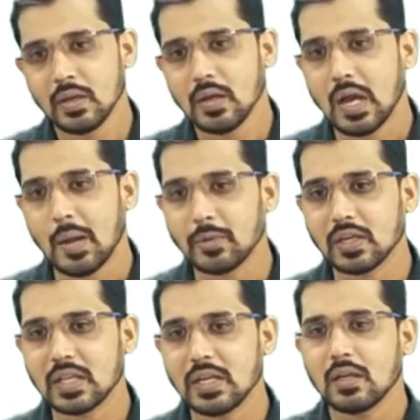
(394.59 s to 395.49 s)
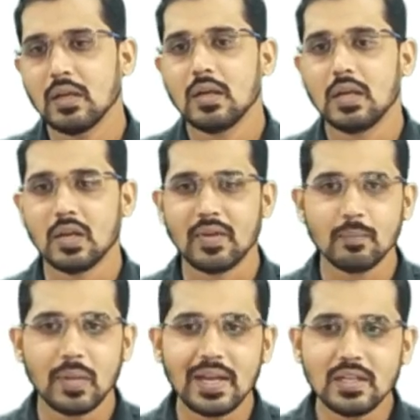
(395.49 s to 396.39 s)
After that,
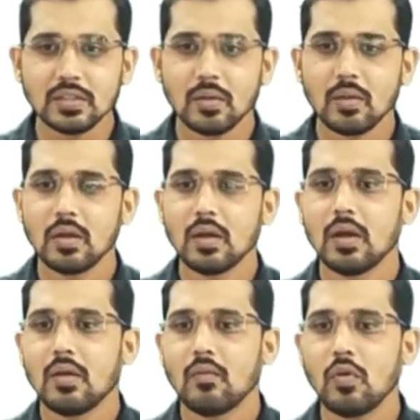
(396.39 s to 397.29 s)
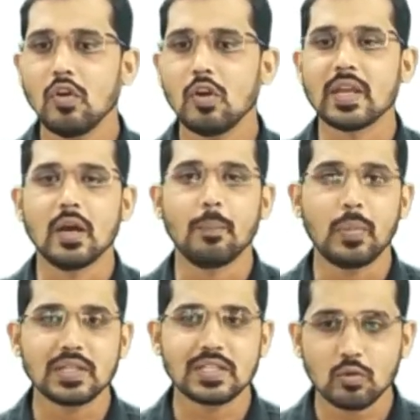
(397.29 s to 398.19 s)
Lavan blend, followed by
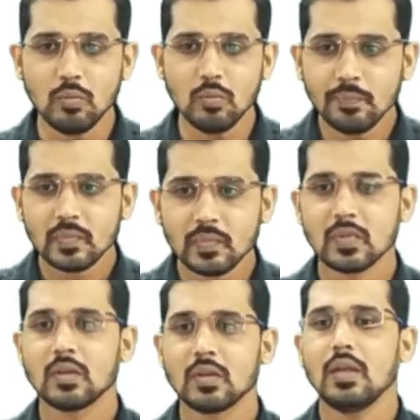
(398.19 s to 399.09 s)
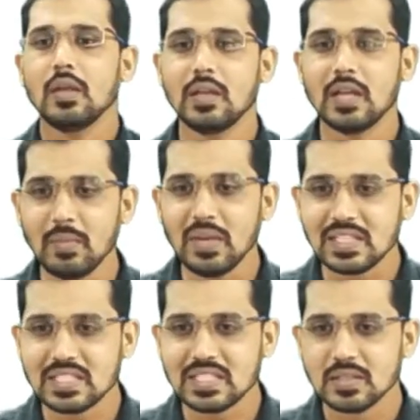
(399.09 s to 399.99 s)
Upper Zakum, Iran
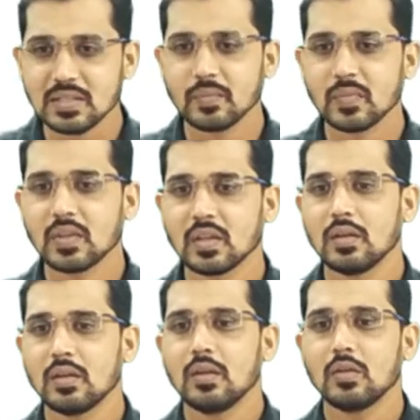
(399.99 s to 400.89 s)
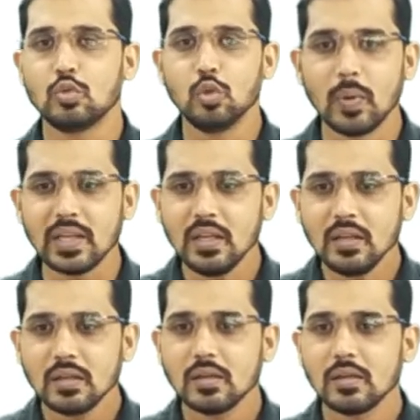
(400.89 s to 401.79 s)
mix, Dubai,
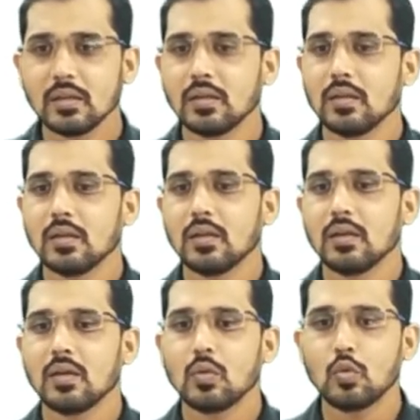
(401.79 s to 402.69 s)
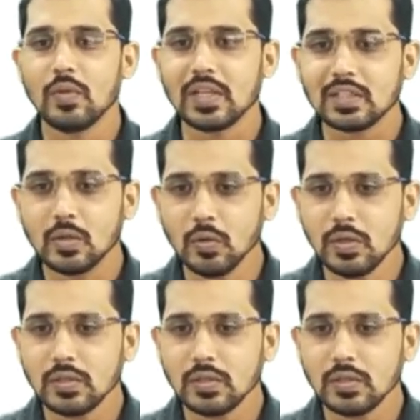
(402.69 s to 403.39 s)
Kuwait crude,